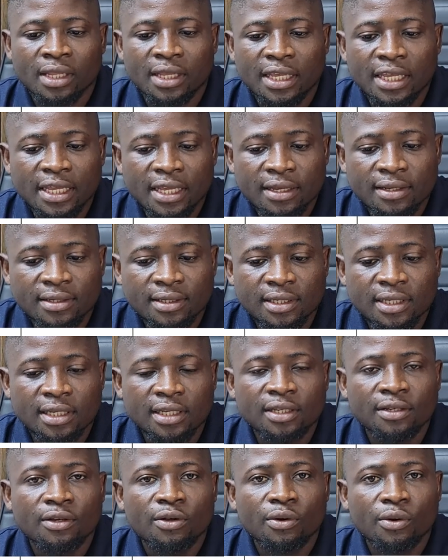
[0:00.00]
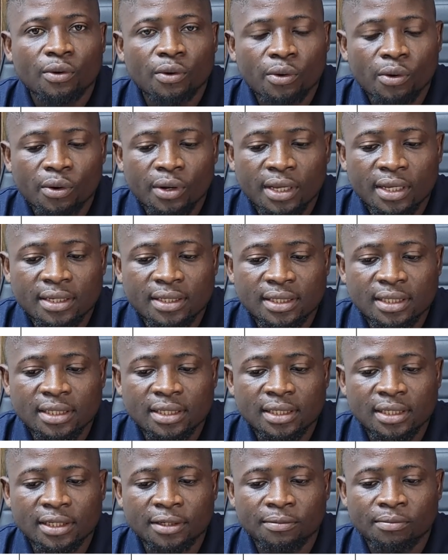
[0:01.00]
EEC,
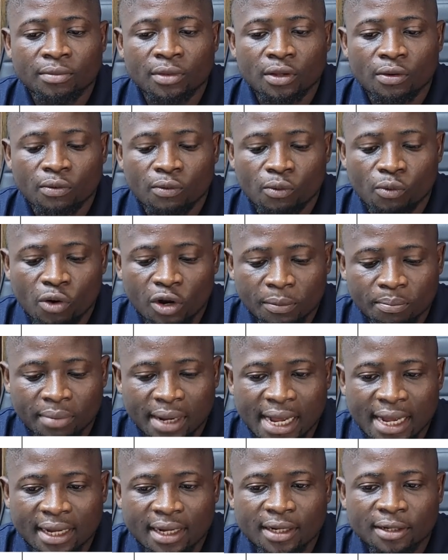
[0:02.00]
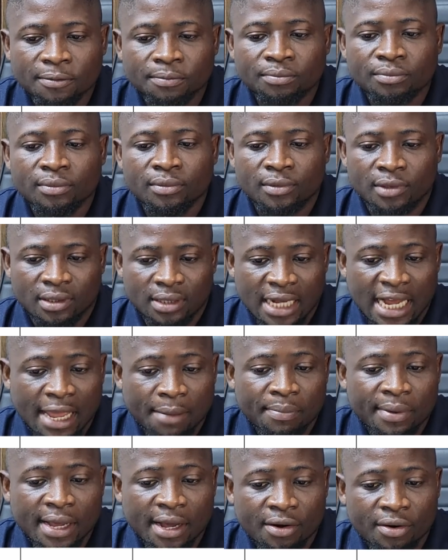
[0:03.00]
OECD, World Bank,
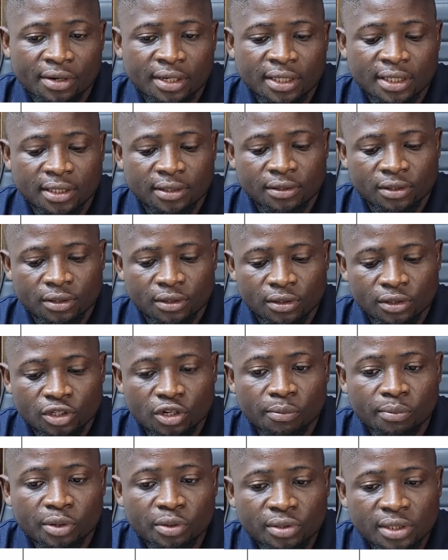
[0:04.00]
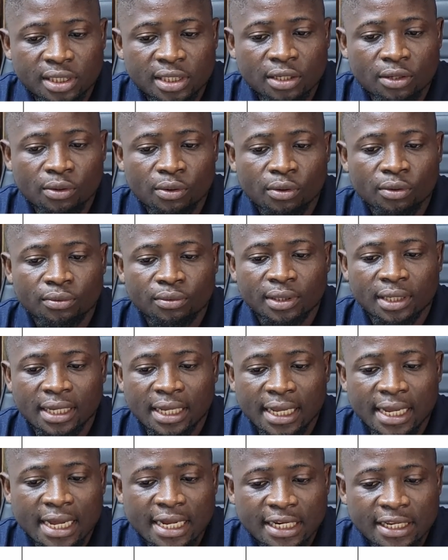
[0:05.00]
IBRD, WTO,
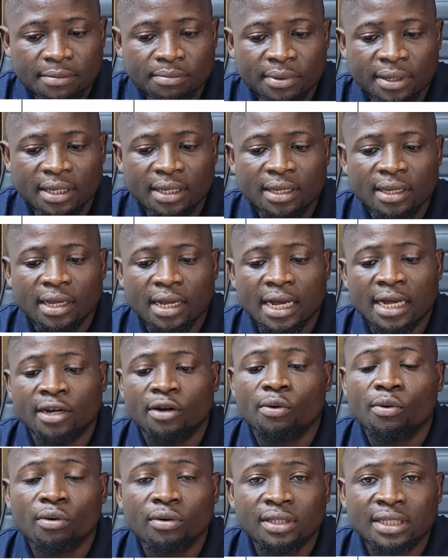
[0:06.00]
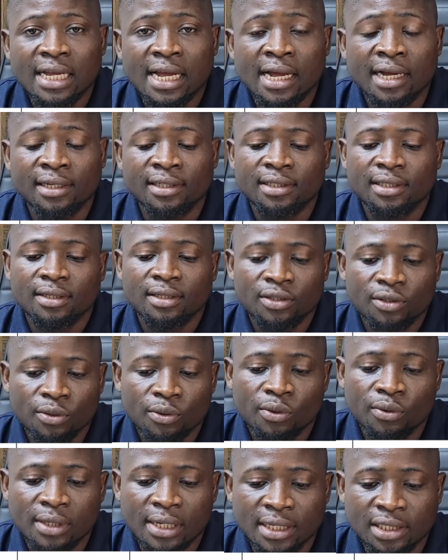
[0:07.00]
ADB, and UNCTAD
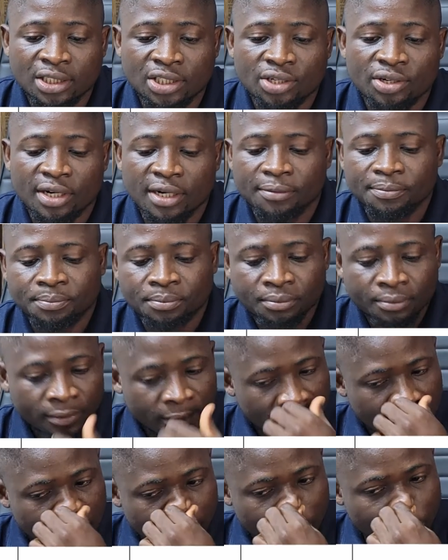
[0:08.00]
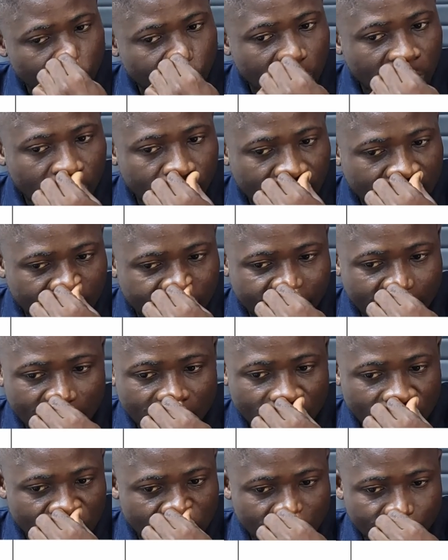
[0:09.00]
to Nigeria. They also talk about
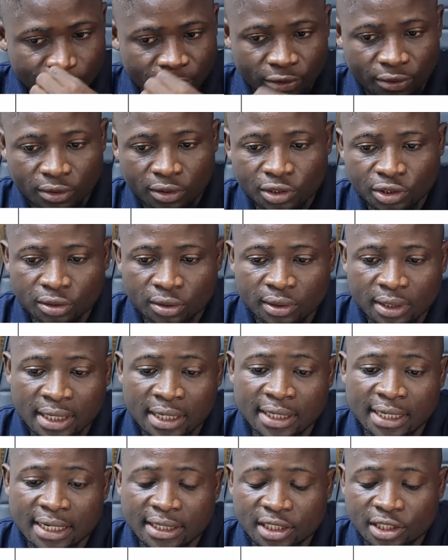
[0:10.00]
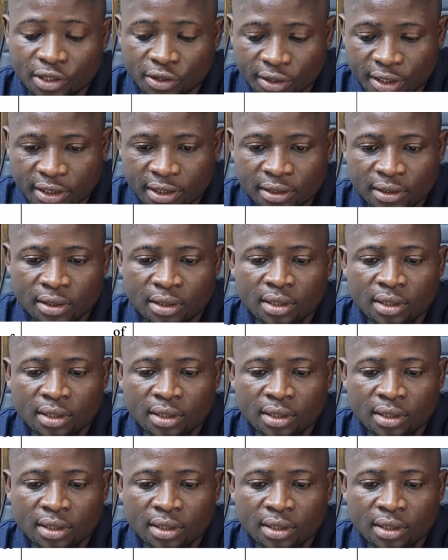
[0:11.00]
factors of production and their theories,